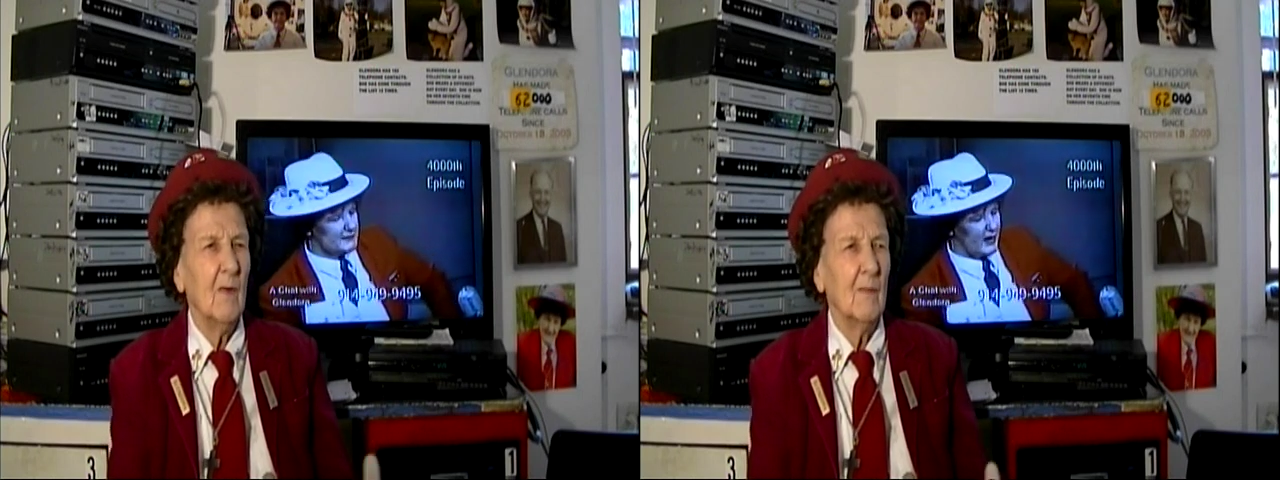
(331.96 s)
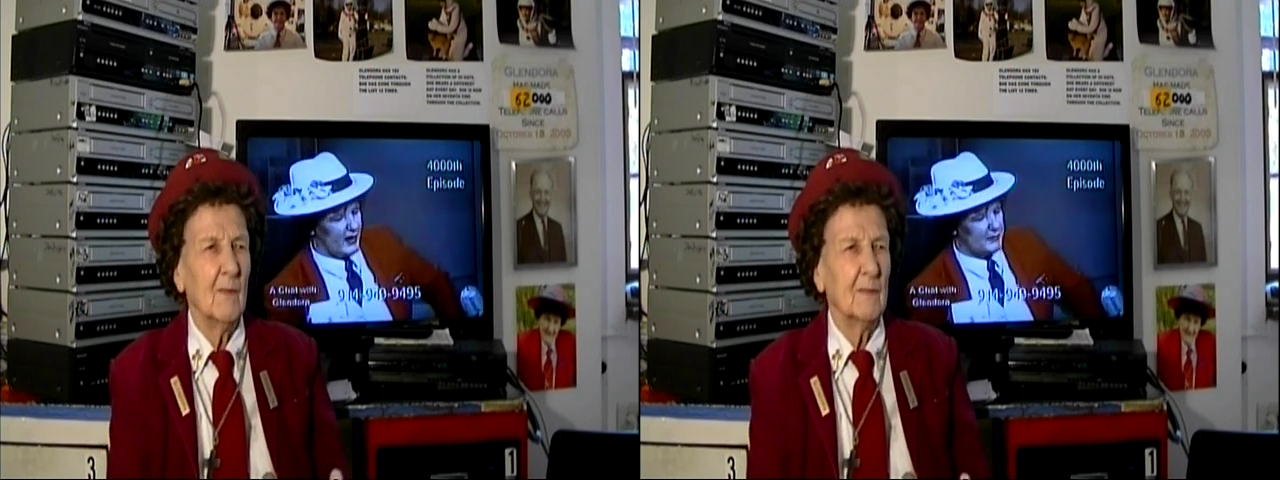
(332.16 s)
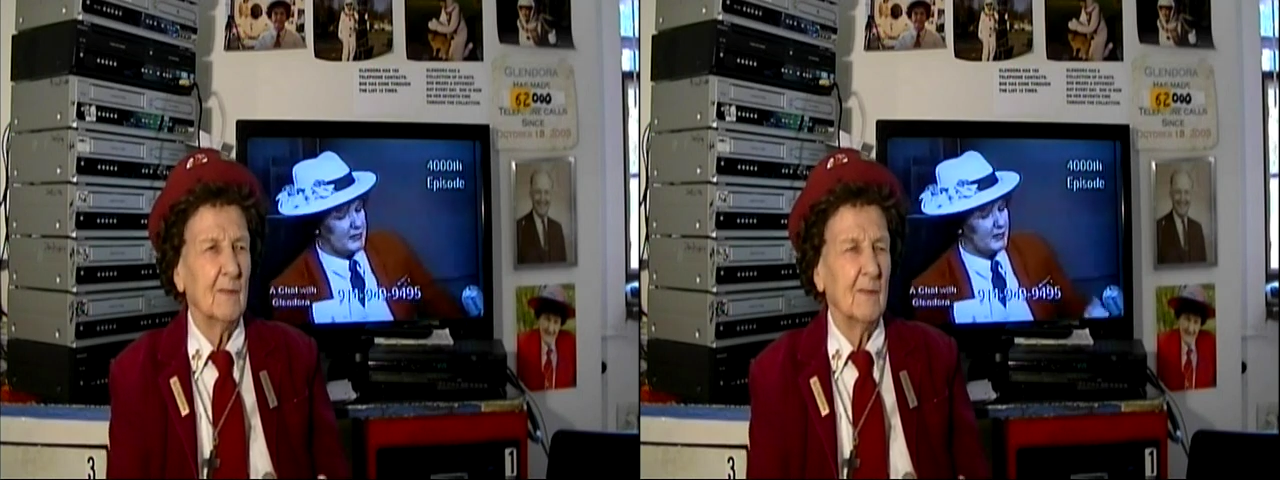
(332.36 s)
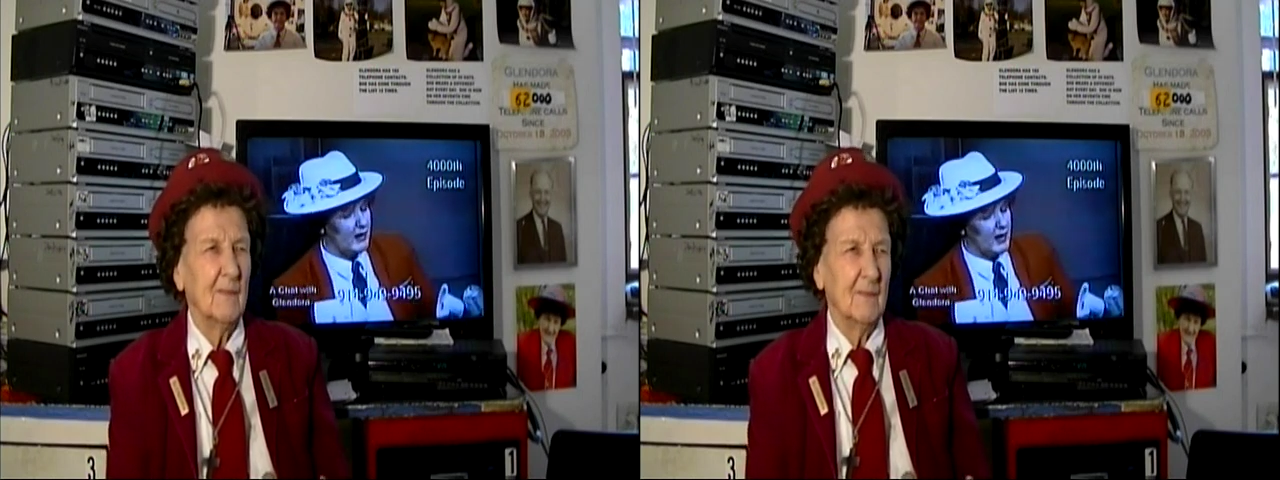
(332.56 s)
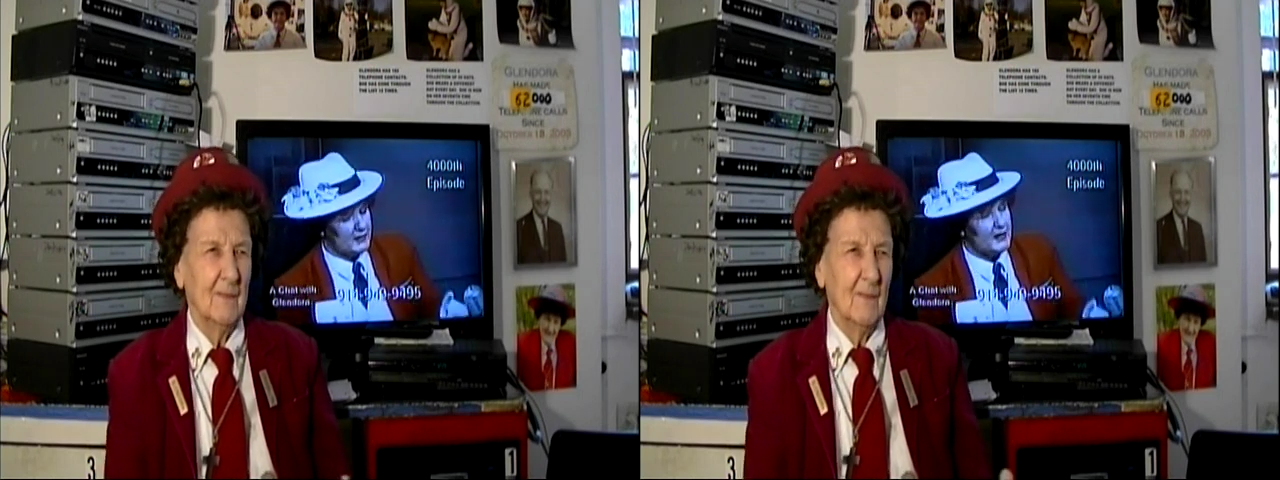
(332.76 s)
of us,
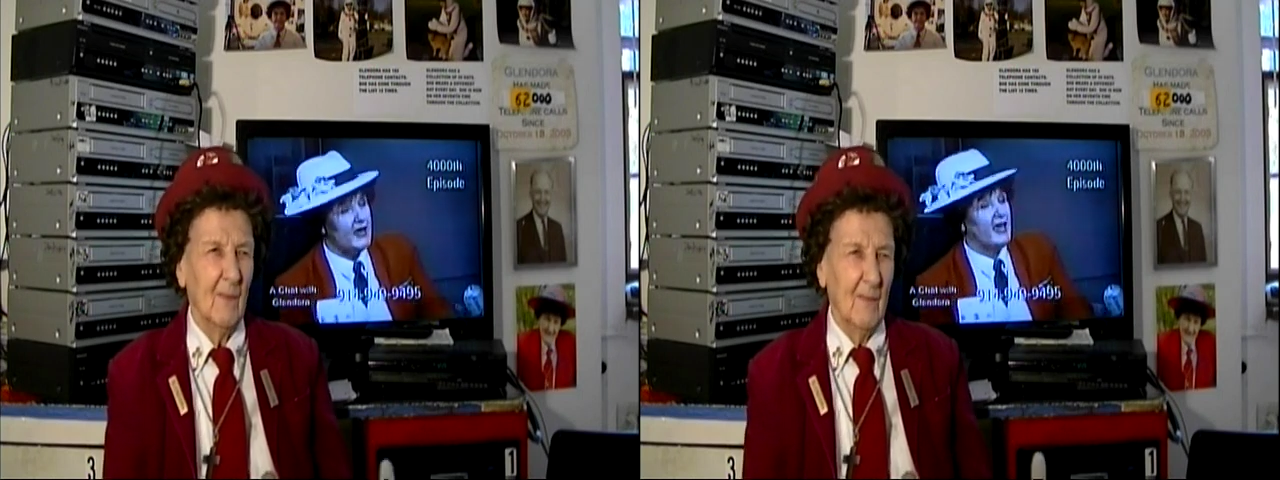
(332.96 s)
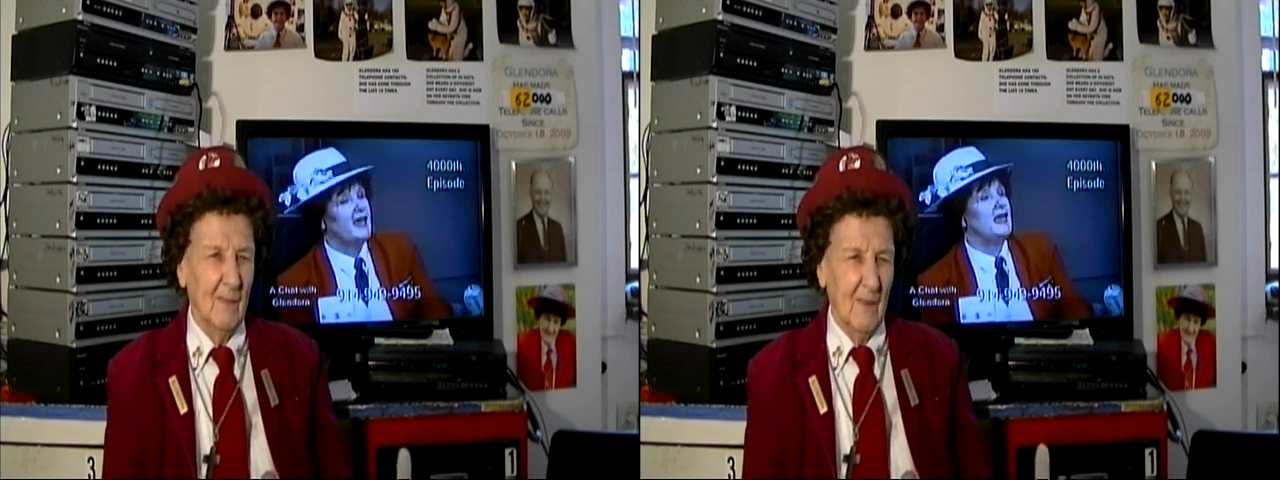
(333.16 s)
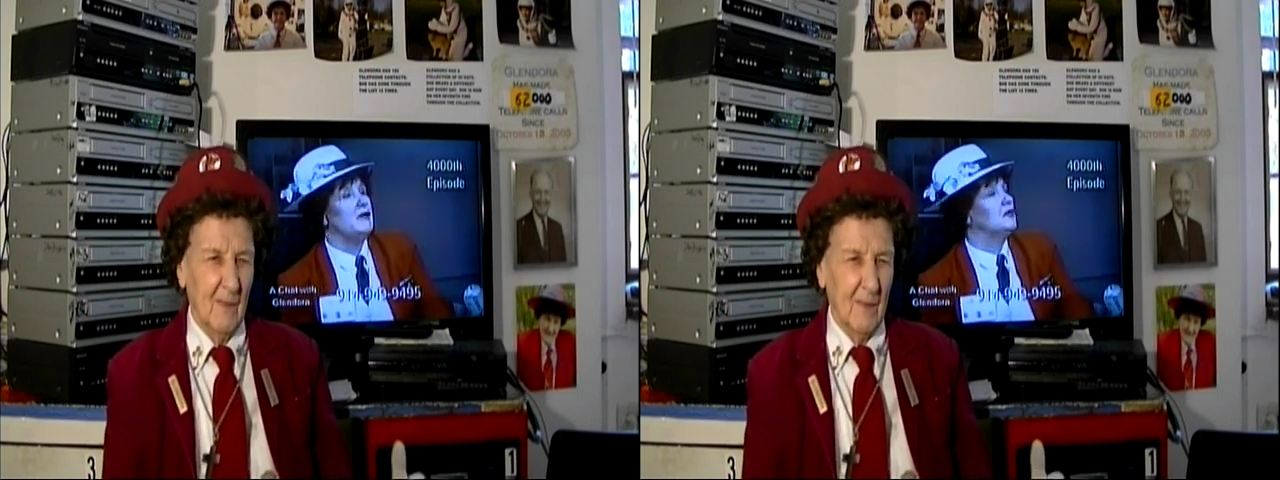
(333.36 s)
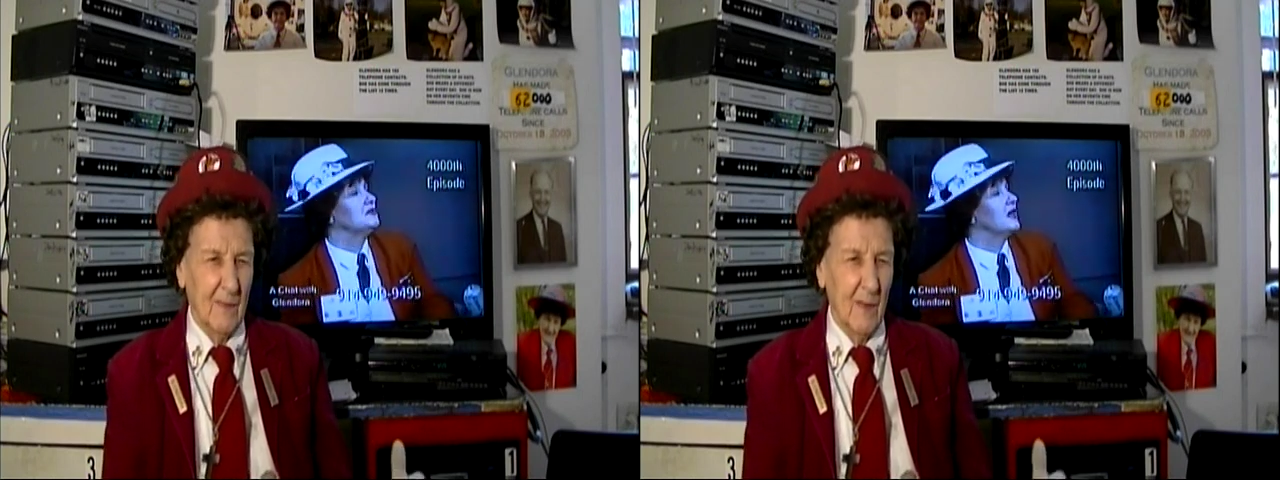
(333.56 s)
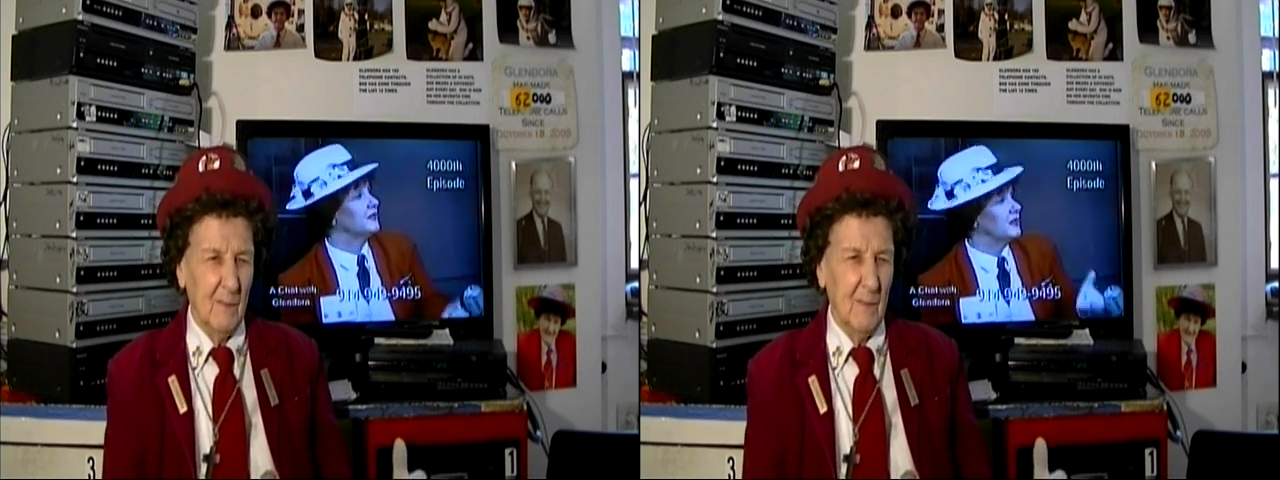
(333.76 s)

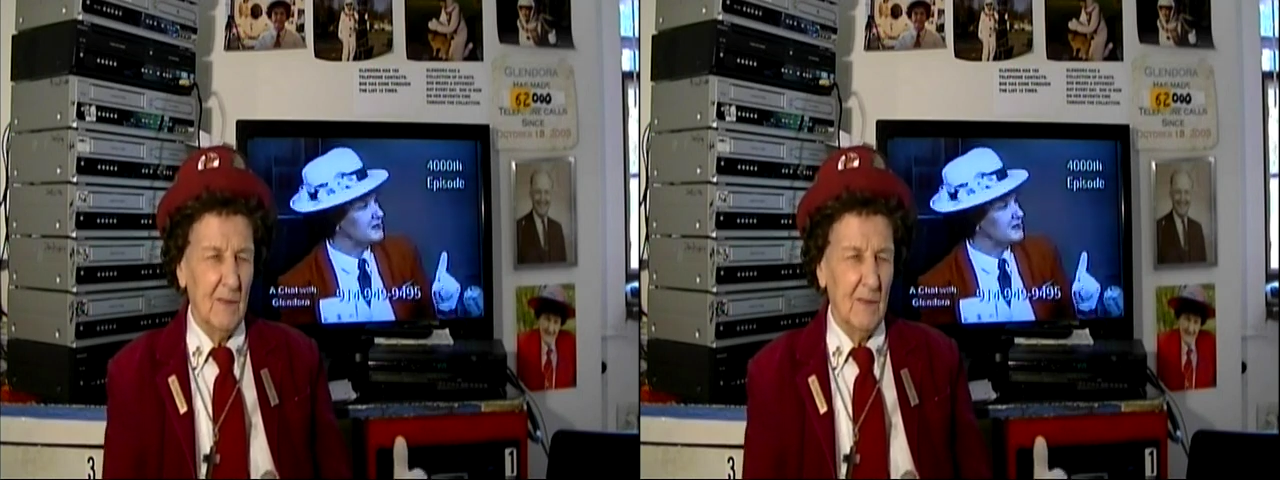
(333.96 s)
keeping